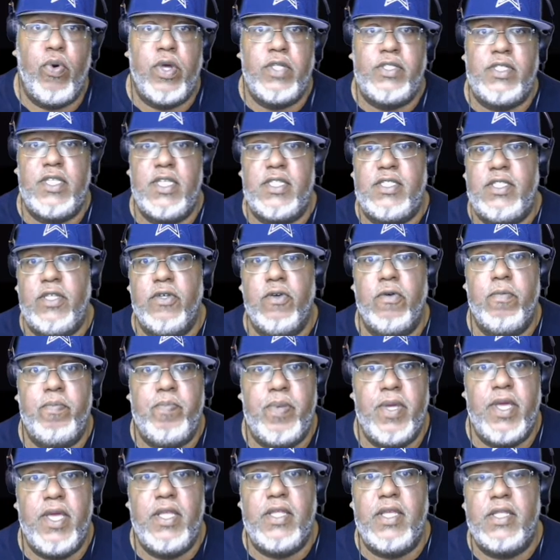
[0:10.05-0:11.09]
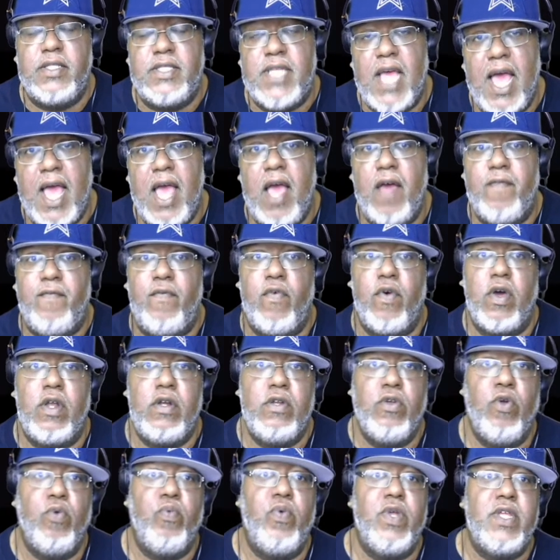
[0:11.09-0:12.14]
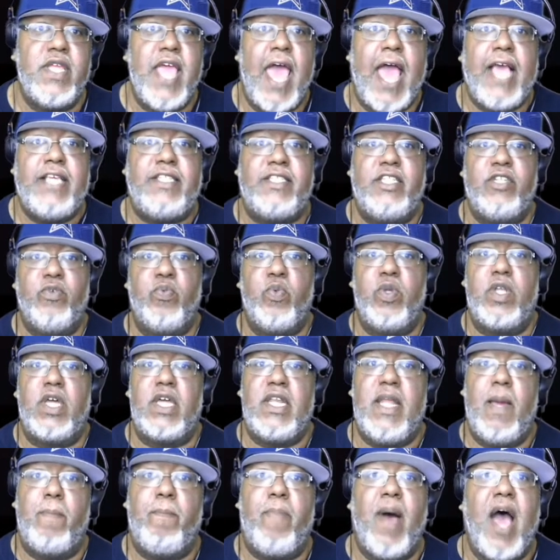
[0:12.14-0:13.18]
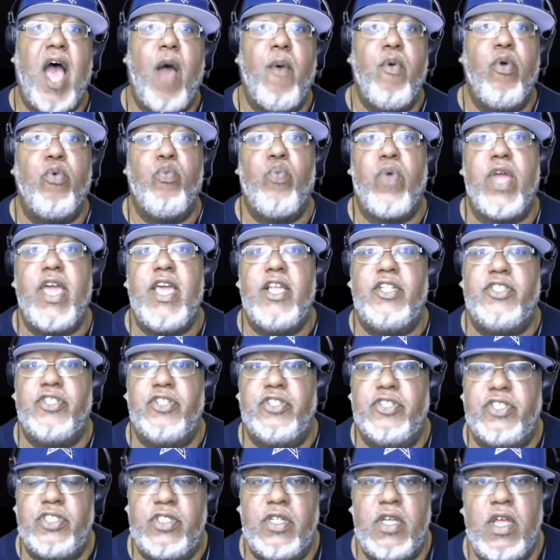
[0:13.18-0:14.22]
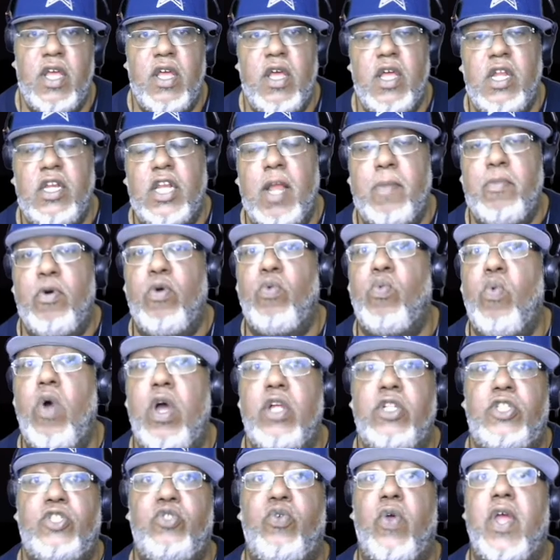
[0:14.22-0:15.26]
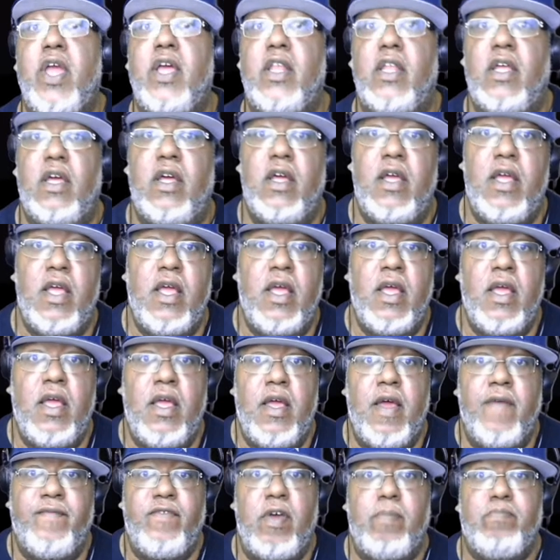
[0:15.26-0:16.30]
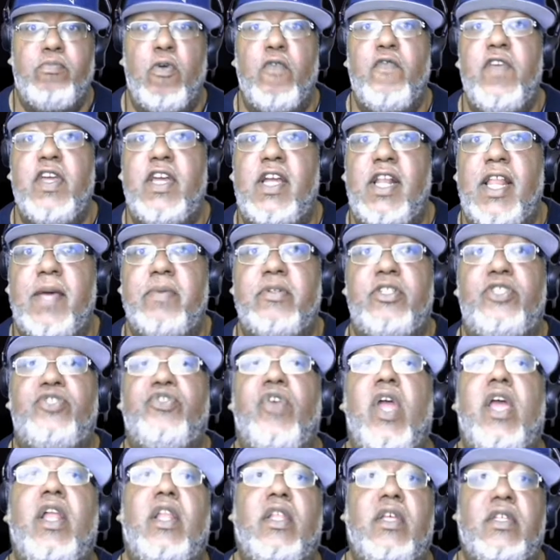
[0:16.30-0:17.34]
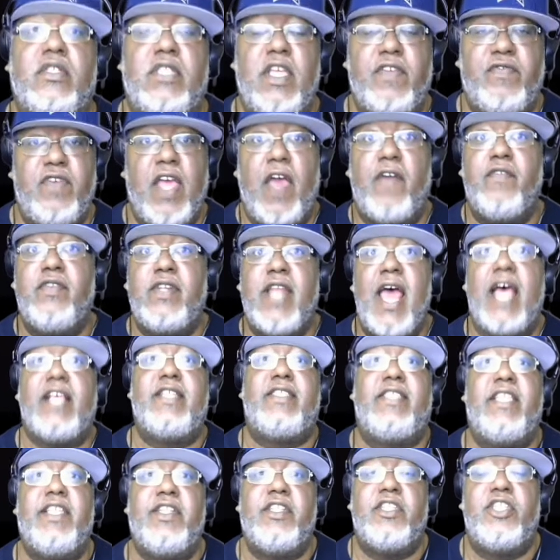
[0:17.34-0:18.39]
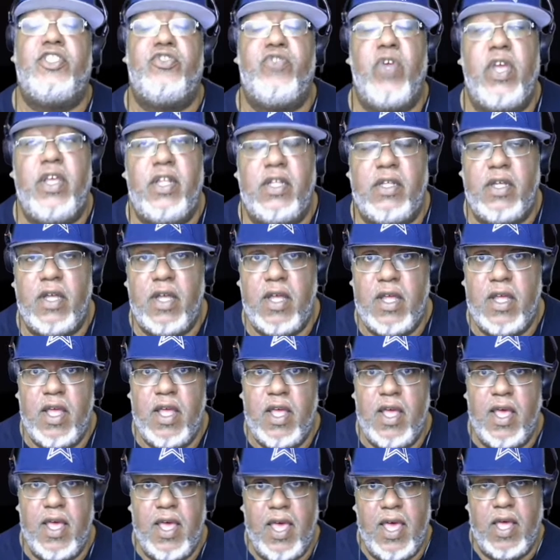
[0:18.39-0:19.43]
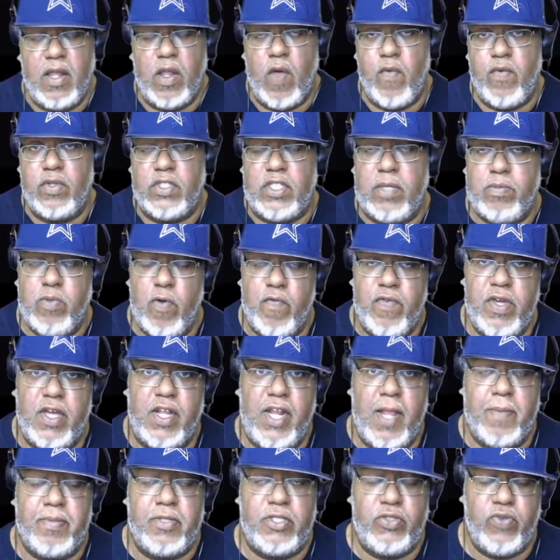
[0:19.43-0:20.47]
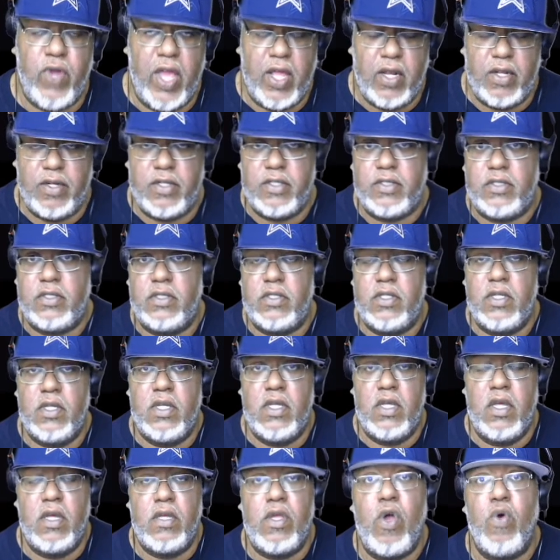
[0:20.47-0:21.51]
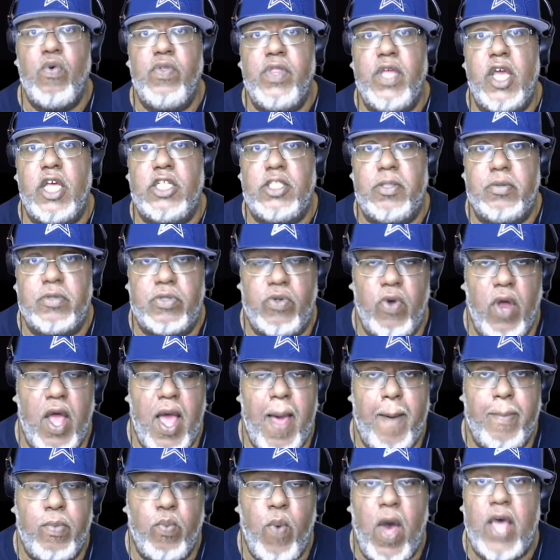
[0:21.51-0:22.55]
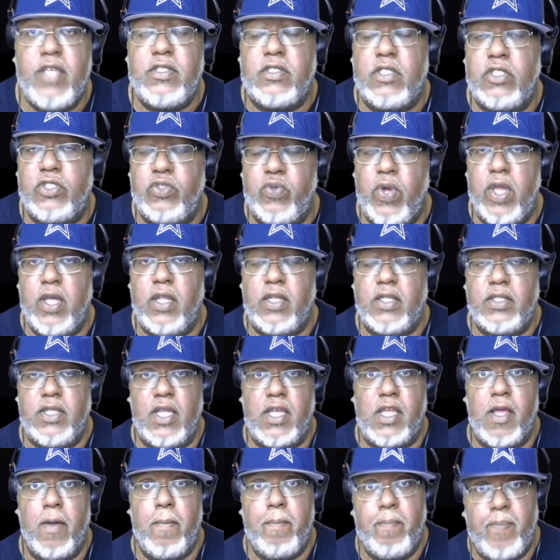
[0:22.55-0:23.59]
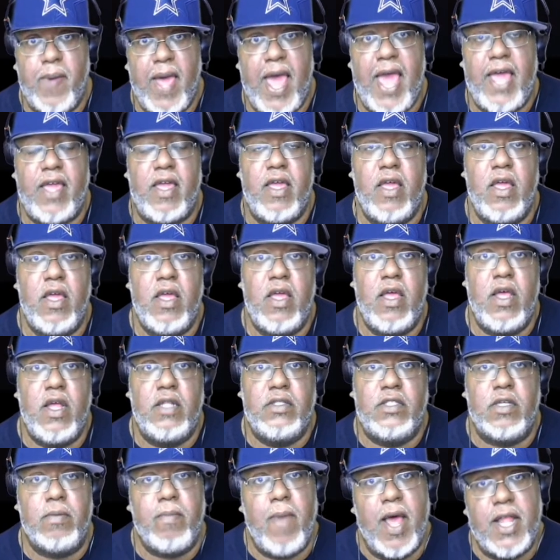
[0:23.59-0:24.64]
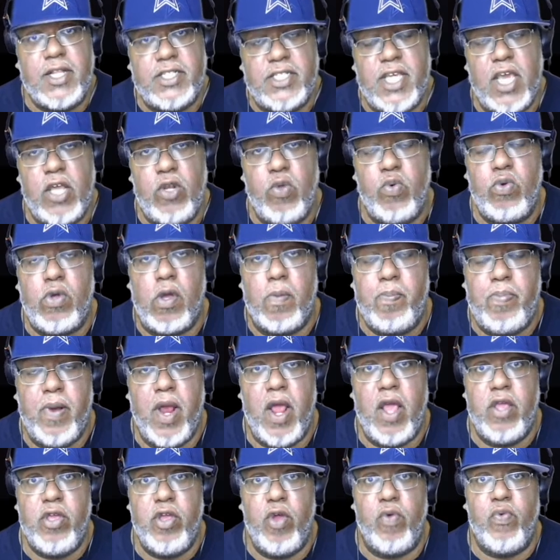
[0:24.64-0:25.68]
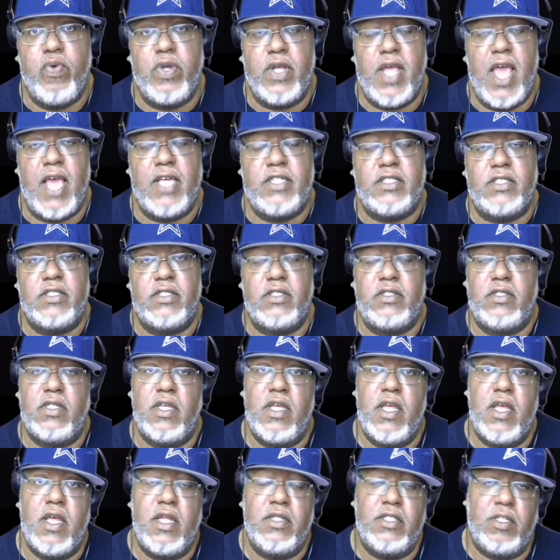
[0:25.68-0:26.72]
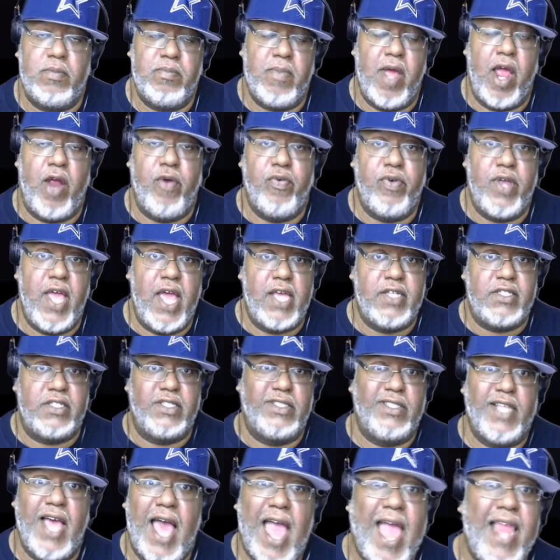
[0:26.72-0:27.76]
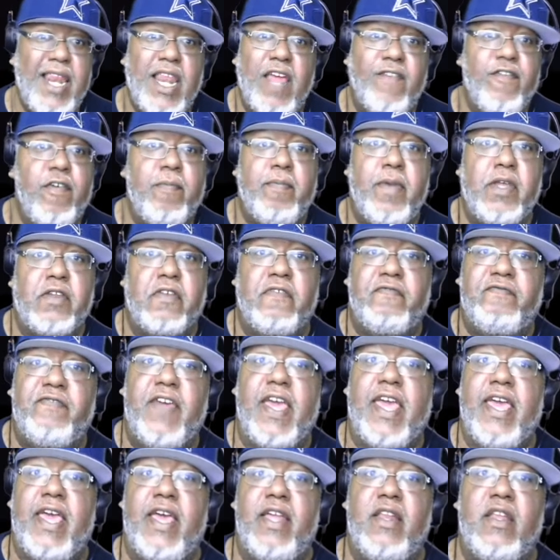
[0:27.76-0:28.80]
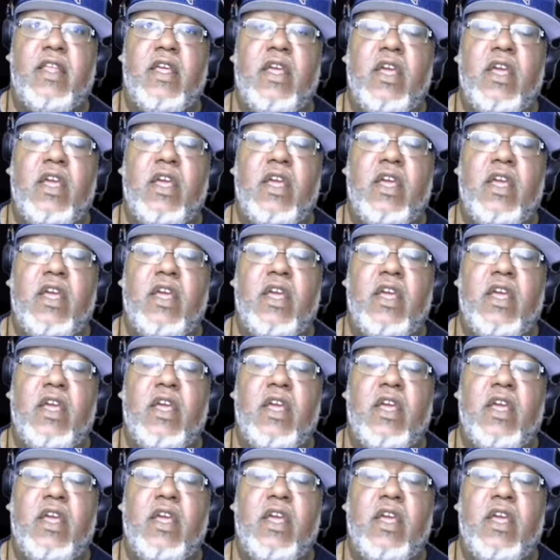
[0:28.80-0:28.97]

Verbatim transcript: CincereB. Time for a new reaction. We're looking at Power Rangers #1 trailer from Movieclips trailers. If you have not seen this trailer, head over to Movieclips trailers. Go there, subscribe, watch the trailer, then come back to my channel, compare your reactions to my reactions. Now, I ain't never been a fan